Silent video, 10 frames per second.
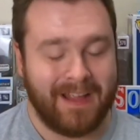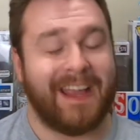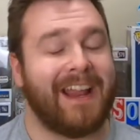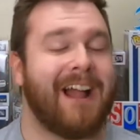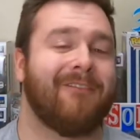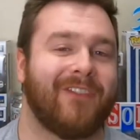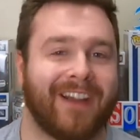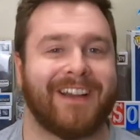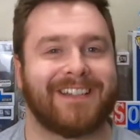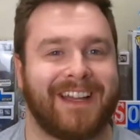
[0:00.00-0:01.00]
and I'm
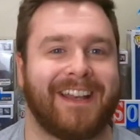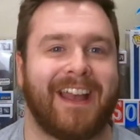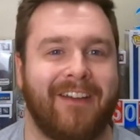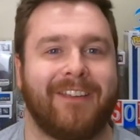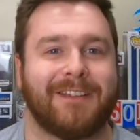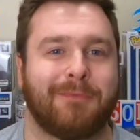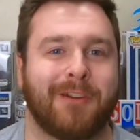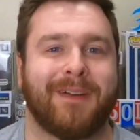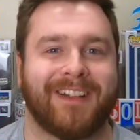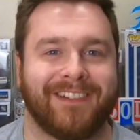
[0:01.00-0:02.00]
very excited to have it as part
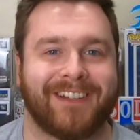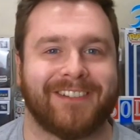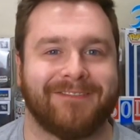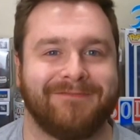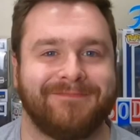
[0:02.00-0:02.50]
of my collection.